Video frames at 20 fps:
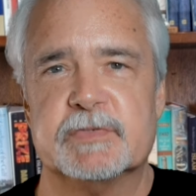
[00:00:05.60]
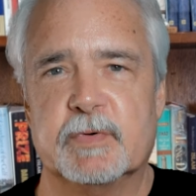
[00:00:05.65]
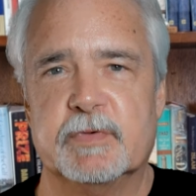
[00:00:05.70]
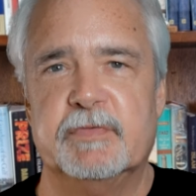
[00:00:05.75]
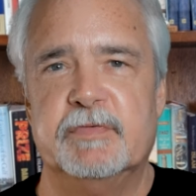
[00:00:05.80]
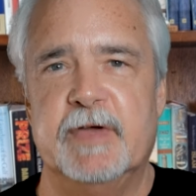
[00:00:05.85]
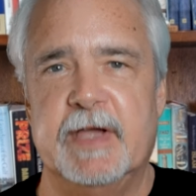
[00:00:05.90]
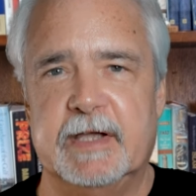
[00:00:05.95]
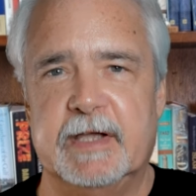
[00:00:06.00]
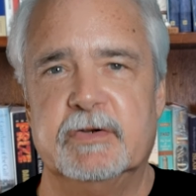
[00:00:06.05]
with
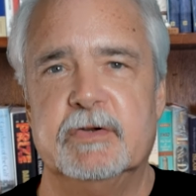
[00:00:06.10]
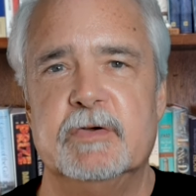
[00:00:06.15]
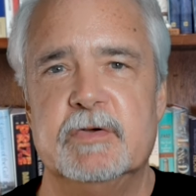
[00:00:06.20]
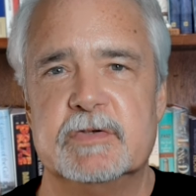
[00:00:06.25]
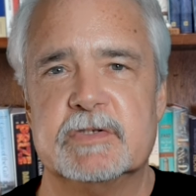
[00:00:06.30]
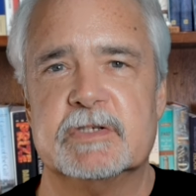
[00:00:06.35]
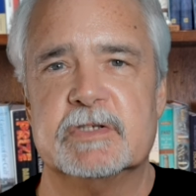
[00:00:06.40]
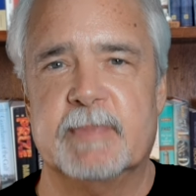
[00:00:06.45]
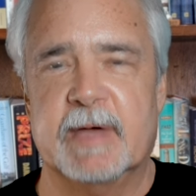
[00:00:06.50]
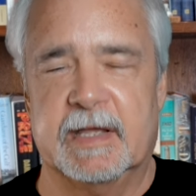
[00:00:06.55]
fake
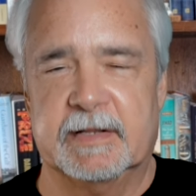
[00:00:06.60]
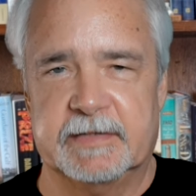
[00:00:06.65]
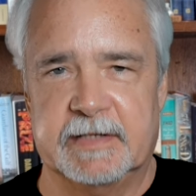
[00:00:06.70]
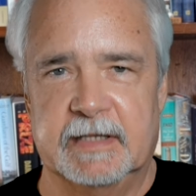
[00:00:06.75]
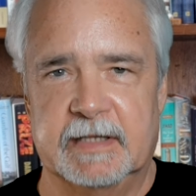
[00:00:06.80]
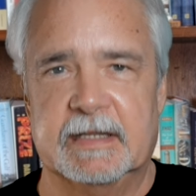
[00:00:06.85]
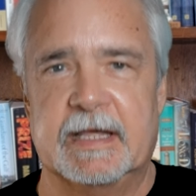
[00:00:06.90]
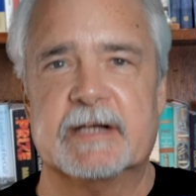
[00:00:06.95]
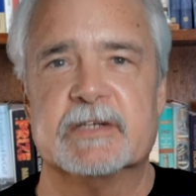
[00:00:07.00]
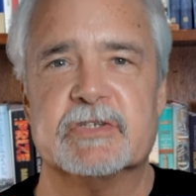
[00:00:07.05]
news about the
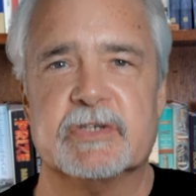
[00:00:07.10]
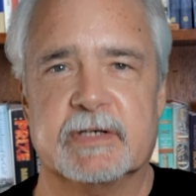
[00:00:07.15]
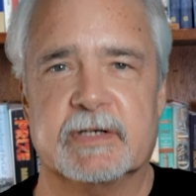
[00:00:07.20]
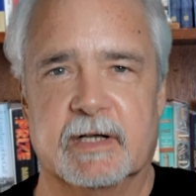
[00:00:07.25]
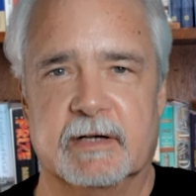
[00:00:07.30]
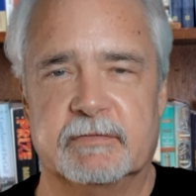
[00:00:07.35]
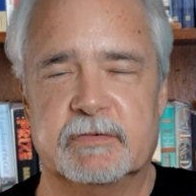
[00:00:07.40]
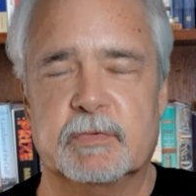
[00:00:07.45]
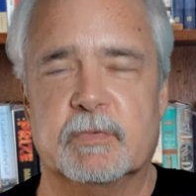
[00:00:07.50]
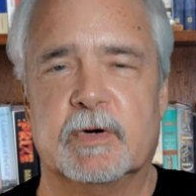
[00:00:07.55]
election
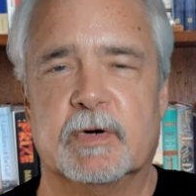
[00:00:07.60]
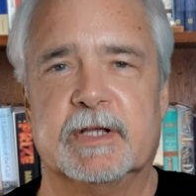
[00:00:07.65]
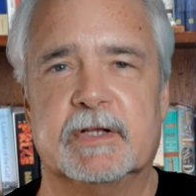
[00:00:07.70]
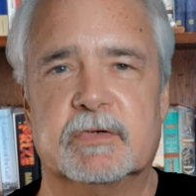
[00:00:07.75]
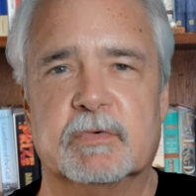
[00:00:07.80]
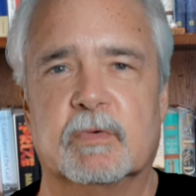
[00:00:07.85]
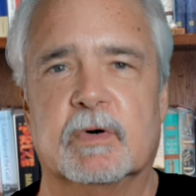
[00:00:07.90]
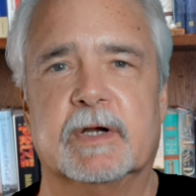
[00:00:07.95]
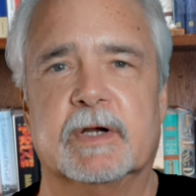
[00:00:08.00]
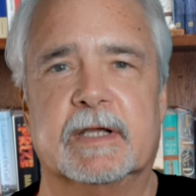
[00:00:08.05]
of
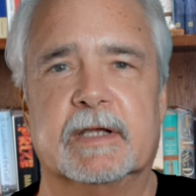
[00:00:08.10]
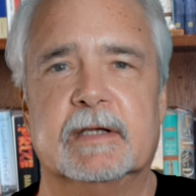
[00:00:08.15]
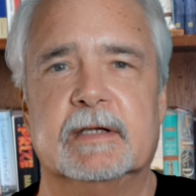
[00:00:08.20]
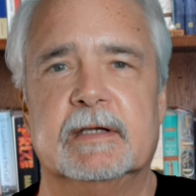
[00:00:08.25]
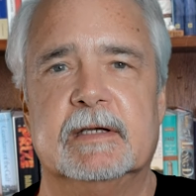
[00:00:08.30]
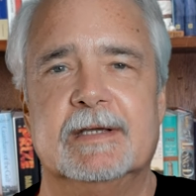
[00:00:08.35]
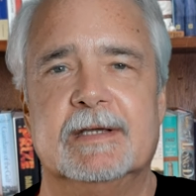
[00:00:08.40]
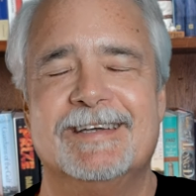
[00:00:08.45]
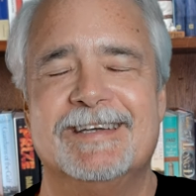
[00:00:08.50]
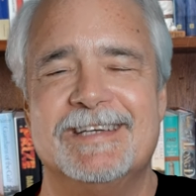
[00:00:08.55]
2020
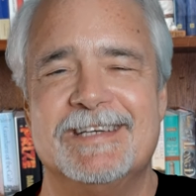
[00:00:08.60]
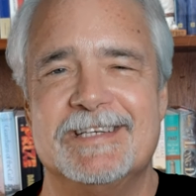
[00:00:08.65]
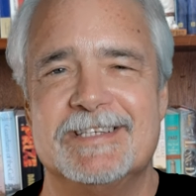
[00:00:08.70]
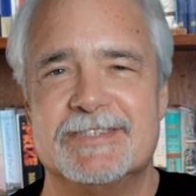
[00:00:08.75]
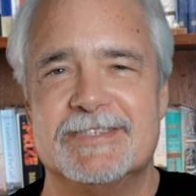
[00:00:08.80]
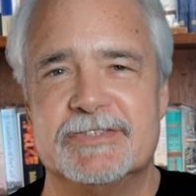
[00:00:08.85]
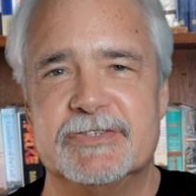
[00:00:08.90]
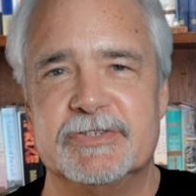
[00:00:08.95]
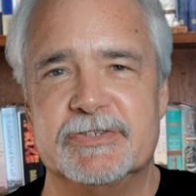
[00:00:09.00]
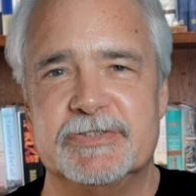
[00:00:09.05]

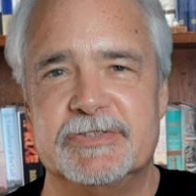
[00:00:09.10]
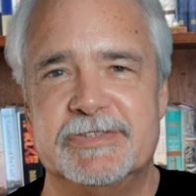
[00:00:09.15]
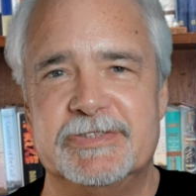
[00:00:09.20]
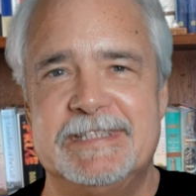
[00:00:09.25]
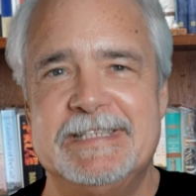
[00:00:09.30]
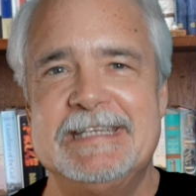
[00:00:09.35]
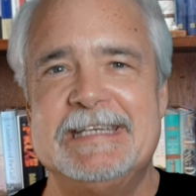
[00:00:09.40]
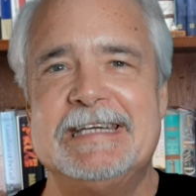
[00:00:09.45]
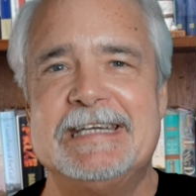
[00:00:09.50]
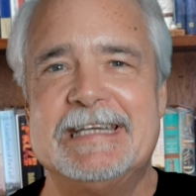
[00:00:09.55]
is to
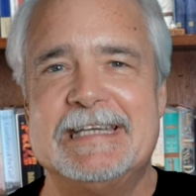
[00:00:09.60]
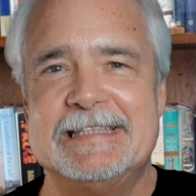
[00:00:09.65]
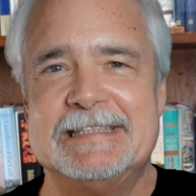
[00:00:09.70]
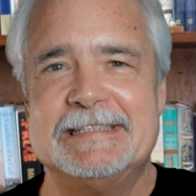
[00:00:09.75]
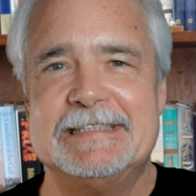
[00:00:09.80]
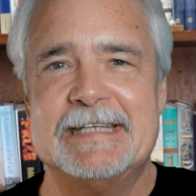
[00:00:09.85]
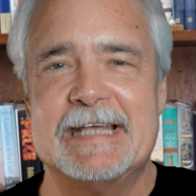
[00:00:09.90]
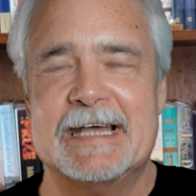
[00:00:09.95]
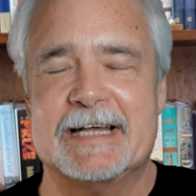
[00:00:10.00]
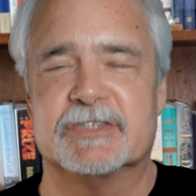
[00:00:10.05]

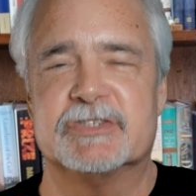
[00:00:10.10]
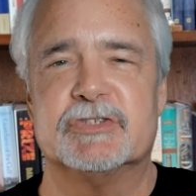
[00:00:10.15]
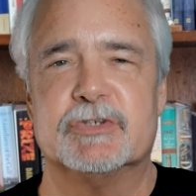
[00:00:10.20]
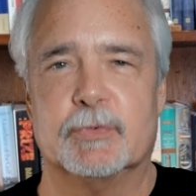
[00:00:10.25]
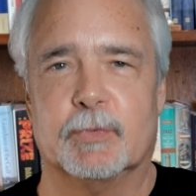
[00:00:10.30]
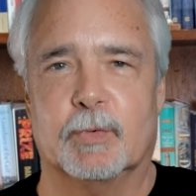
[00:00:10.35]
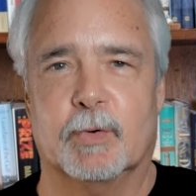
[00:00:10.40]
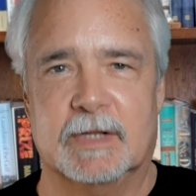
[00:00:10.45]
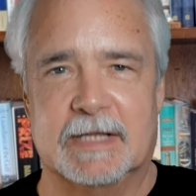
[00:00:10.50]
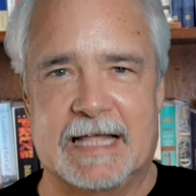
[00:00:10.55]

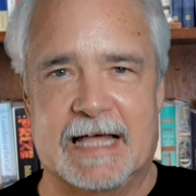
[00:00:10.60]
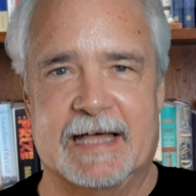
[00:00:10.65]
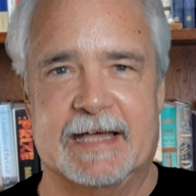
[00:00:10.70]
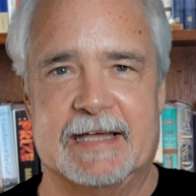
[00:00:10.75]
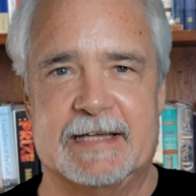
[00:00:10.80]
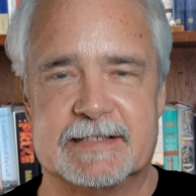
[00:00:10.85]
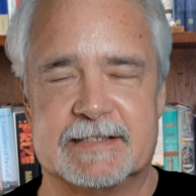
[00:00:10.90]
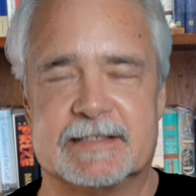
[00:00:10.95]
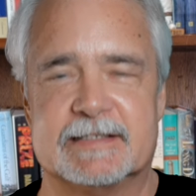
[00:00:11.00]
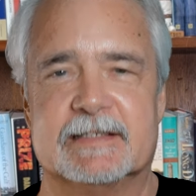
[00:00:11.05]

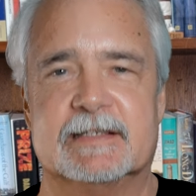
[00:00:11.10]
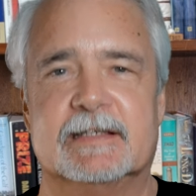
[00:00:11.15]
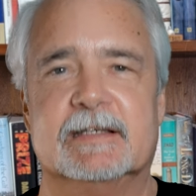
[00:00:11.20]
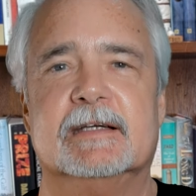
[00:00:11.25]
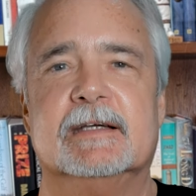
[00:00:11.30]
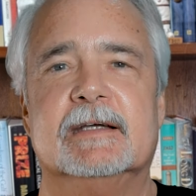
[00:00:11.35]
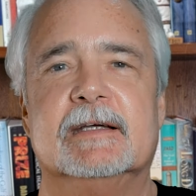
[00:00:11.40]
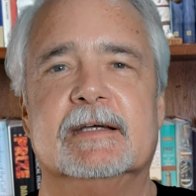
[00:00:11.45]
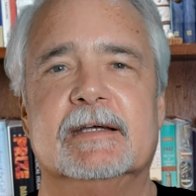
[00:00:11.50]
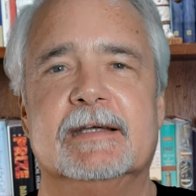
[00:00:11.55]
decontextualize
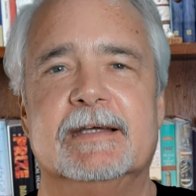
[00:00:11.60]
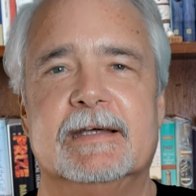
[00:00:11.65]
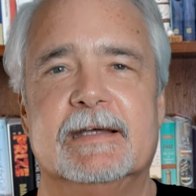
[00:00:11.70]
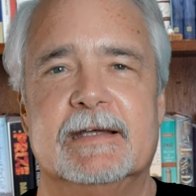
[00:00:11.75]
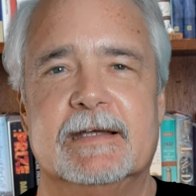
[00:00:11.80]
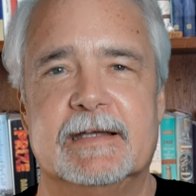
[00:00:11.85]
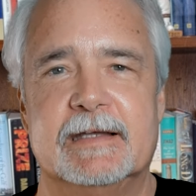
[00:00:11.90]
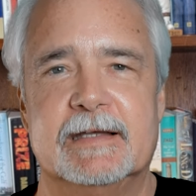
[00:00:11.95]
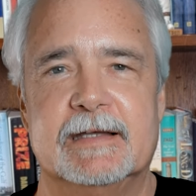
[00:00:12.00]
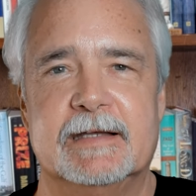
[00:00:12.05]

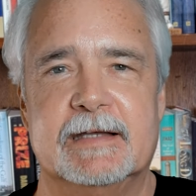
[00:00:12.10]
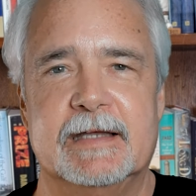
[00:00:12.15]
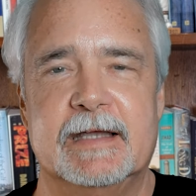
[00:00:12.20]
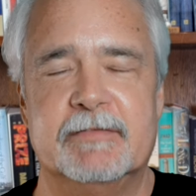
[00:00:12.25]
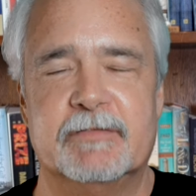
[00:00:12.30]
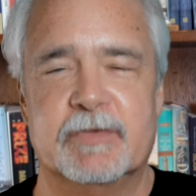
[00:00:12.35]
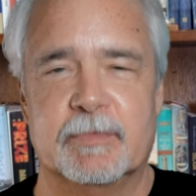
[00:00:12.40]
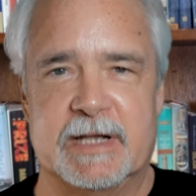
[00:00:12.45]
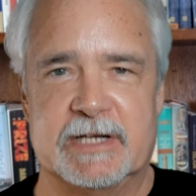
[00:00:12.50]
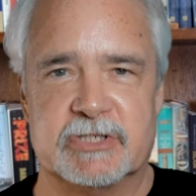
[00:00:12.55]

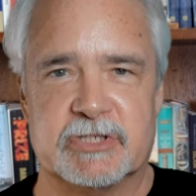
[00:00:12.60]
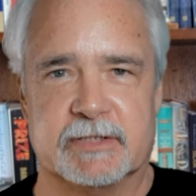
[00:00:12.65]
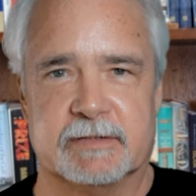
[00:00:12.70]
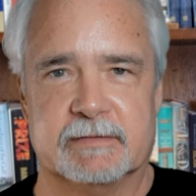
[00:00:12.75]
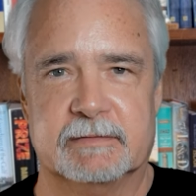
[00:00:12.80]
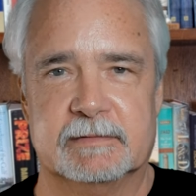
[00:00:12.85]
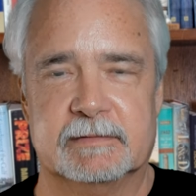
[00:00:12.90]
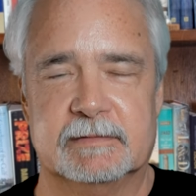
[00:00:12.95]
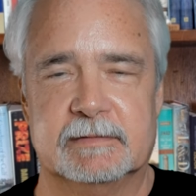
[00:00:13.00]
information,